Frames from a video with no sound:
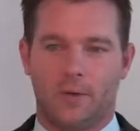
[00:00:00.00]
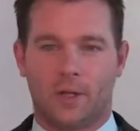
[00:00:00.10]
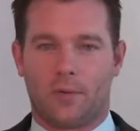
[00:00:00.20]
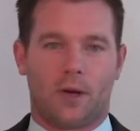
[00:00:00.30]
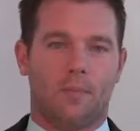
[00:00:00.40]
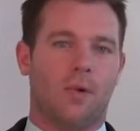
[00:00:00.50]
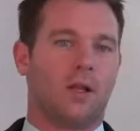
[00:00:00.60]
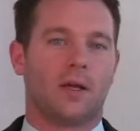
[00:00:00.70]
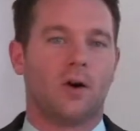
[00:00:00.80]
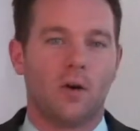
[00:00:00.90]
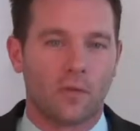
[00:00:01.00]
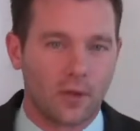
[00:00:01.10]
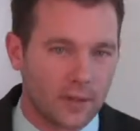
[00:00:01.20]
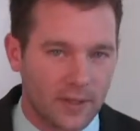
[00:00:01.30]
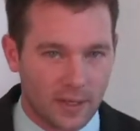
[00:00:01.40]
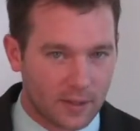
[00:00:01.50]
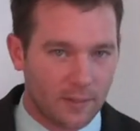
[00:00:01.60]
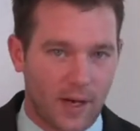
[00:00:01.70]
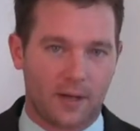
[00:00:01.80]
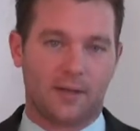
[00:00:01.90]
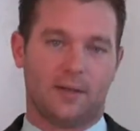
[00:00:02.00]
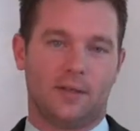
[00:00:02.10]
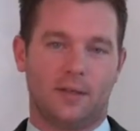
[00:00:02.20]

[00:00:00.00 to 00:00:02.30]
well, I want to mull it over and think about it,